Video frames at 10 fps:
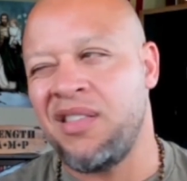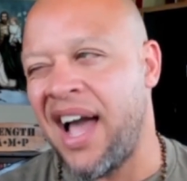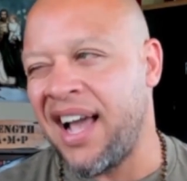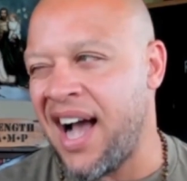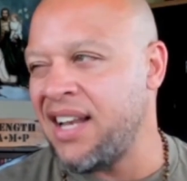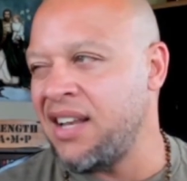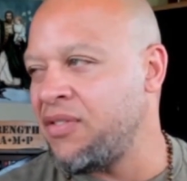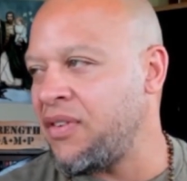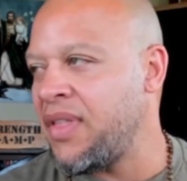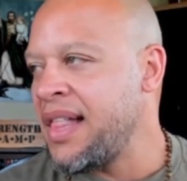like kind of
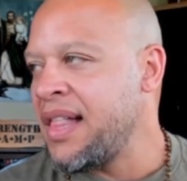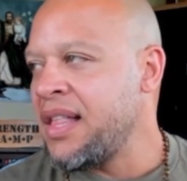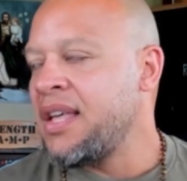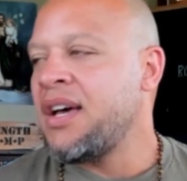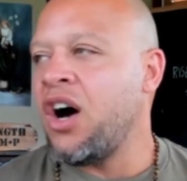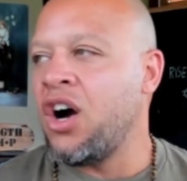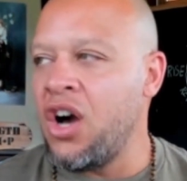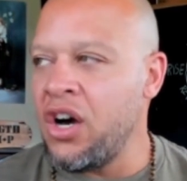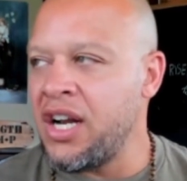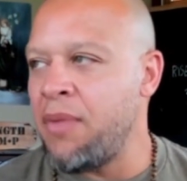a
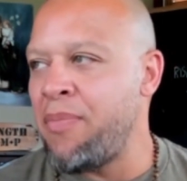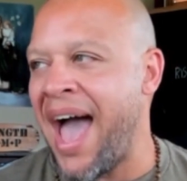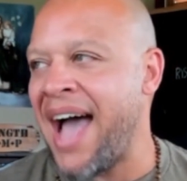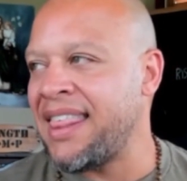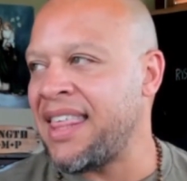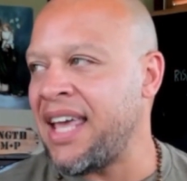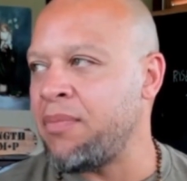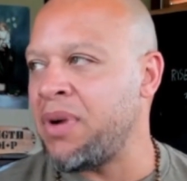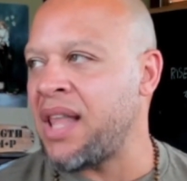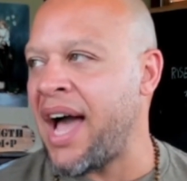good and a bad thing.
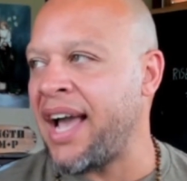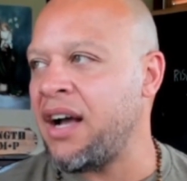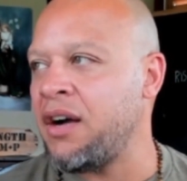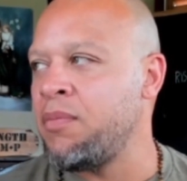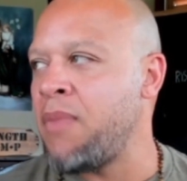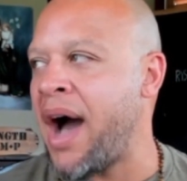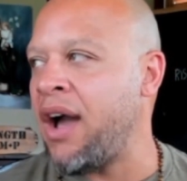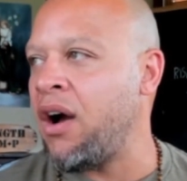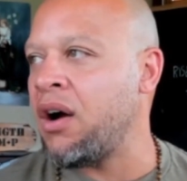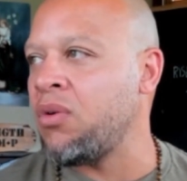But like my
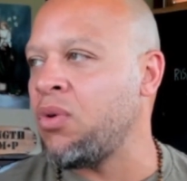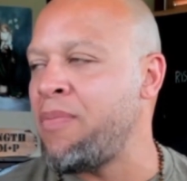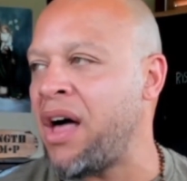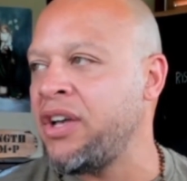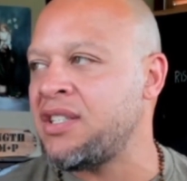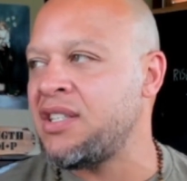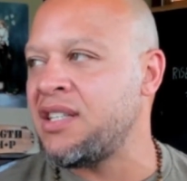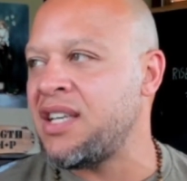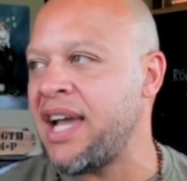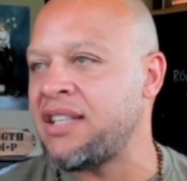
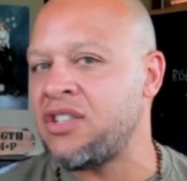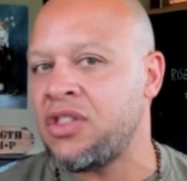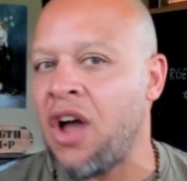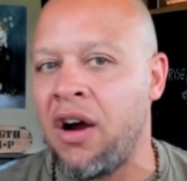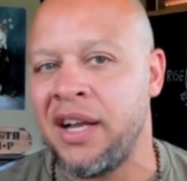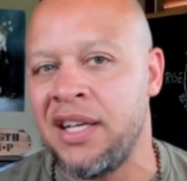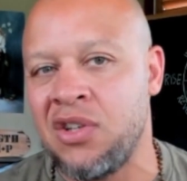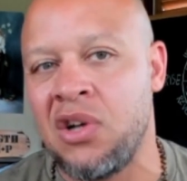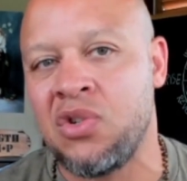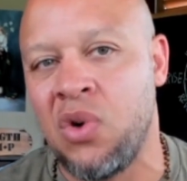rebelliousness against authority is
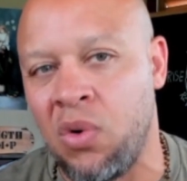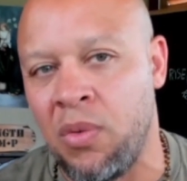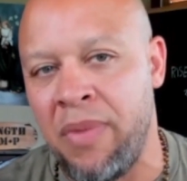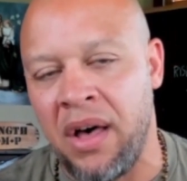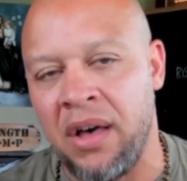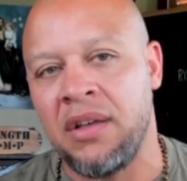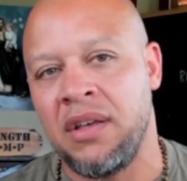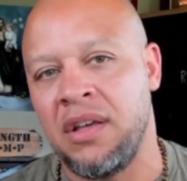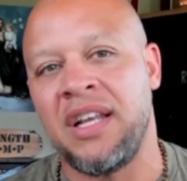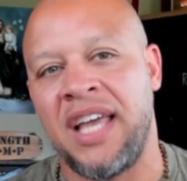also a
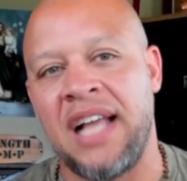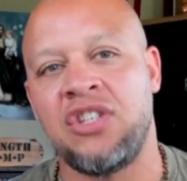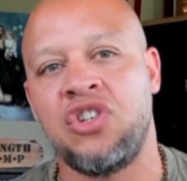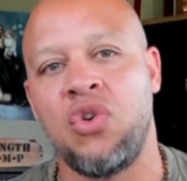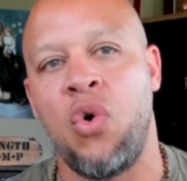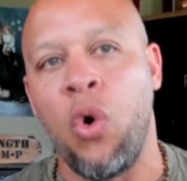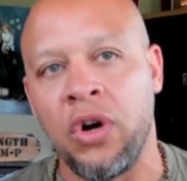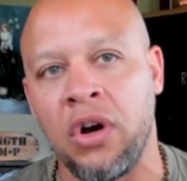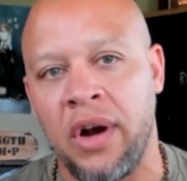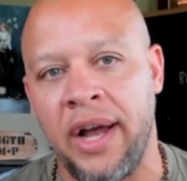rebellion against
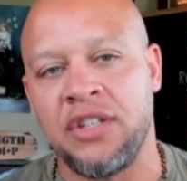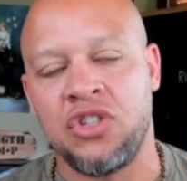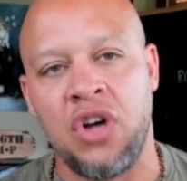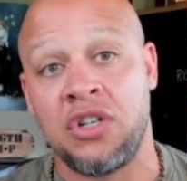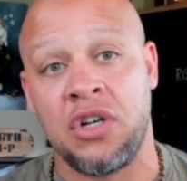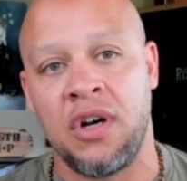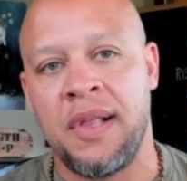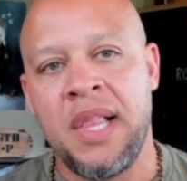order and structure.